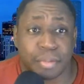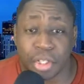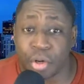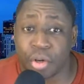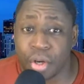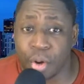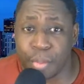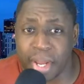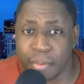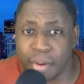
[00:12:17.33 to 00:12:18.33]
Little to
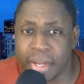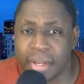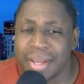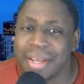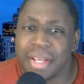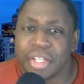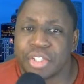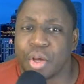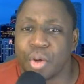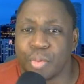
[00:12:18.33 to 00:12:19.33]
nobody, right?
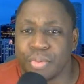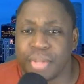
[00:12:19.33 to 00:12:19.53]
So